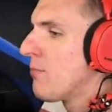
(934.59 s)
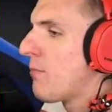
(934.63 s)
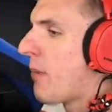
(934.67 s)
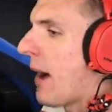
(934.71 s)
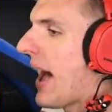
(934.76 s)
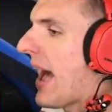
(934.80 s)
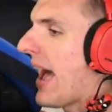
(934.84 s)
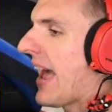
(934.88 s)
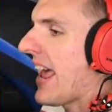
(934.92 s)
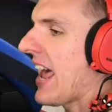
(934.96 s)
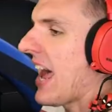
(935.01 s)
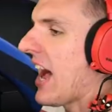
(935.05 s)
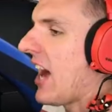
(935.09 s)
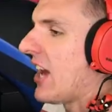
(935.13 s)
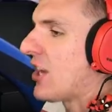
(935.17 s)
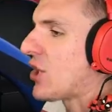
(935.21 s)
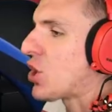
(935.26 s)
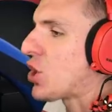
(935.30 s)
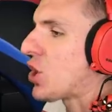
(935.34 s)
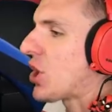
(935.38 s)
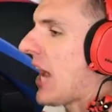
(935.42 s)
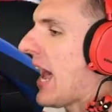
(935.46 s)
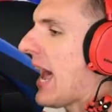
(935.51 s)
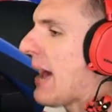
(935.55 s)
by a
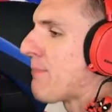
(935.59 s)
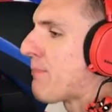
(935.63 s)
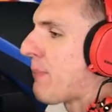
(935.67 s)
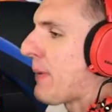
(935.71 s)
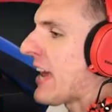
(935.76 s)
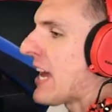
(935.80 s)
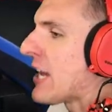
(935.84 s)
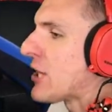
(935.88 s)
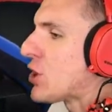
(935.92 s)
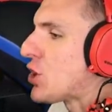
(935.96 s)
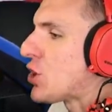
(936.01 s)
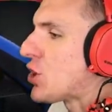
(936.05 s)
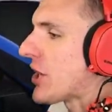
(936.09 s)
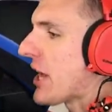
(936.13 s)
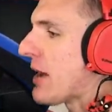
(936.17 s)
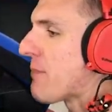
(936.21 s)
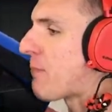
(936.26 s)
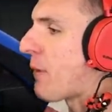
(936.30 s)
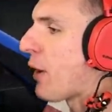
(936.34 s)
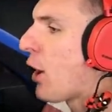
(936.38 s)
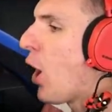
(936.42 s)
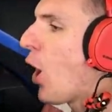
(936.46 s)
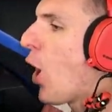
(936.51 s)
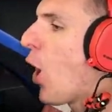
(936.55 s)

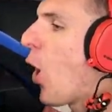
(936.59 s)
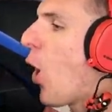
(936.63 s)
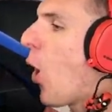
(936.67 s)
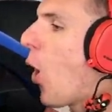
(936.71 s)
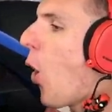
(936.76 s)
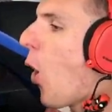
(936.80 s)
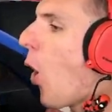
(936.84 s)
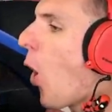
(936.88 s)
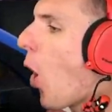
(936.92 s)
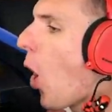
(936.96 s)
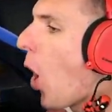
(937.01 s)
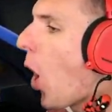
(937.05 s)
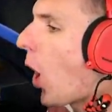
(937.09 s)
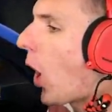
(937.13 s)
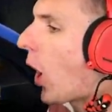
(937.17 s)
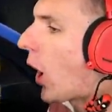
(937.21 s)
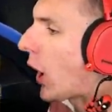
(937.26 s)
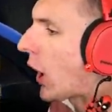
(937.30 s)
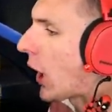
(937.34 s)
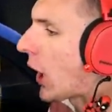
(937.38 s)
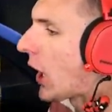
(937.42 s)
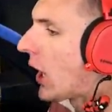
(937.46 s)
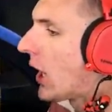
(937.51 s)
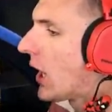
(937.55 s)
championship
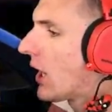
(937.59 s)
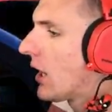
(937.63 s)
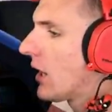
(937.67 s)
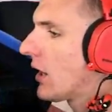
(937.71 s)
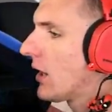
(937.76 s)
whore